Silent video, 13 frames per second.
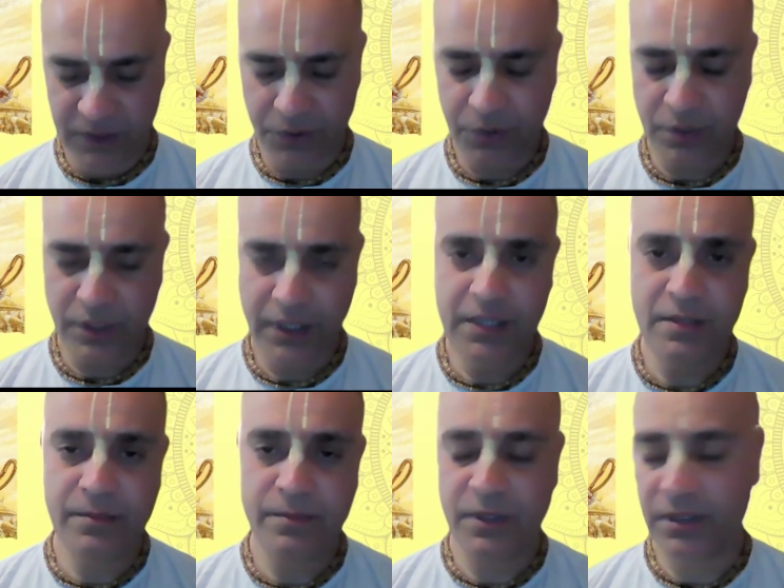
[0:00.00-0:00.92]
so
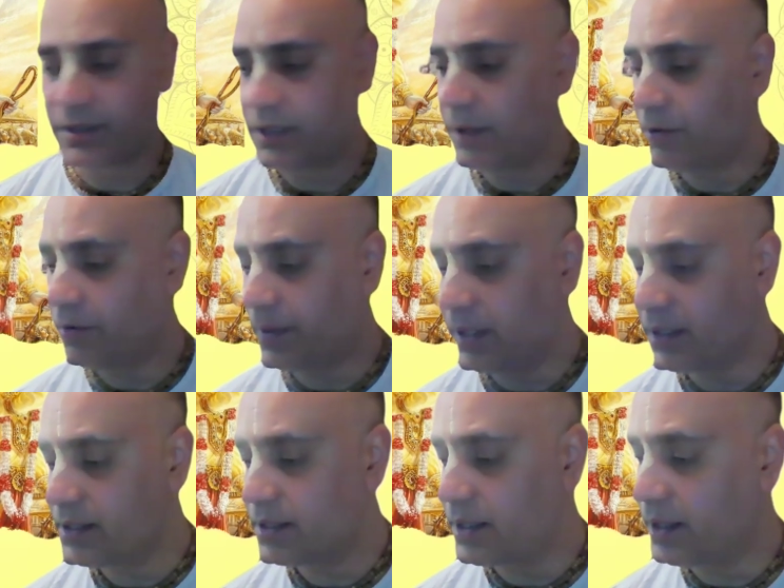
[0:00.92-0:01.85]
Srila
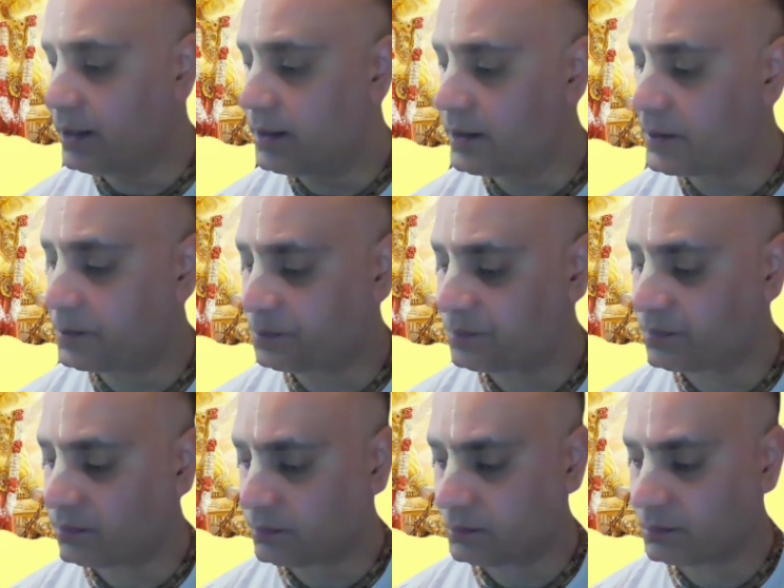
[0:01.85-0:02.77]
Prabhupada is saying here
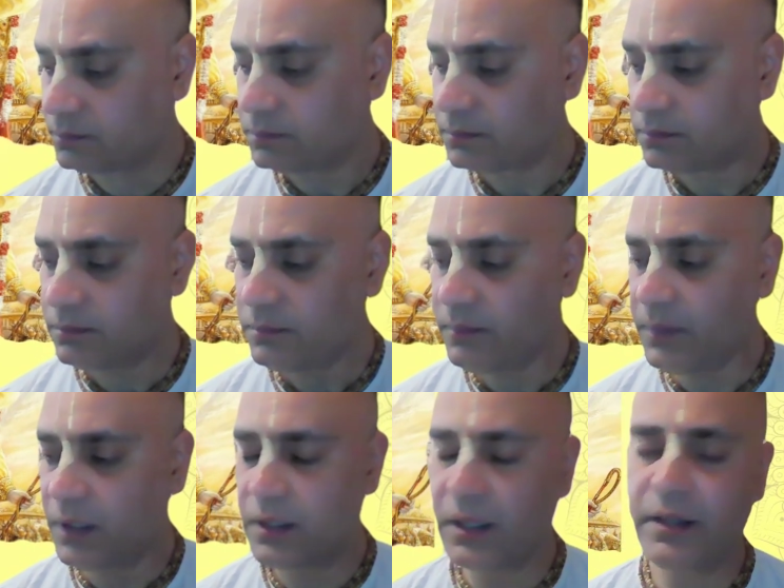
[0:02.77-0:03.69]

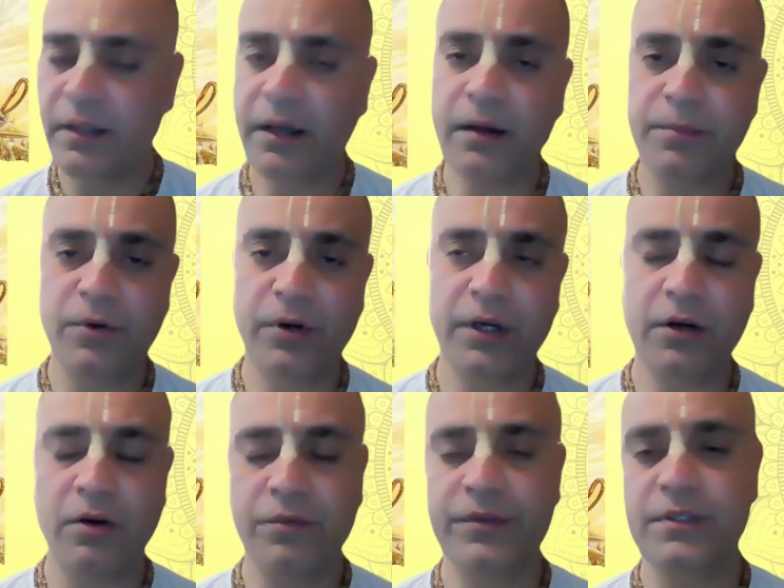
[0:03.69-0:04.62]
that they are
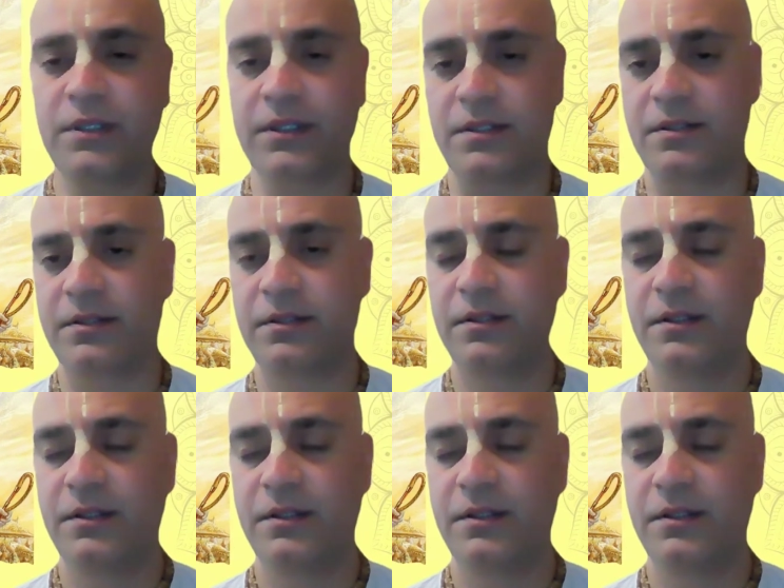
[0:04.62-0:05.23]
appointed officers.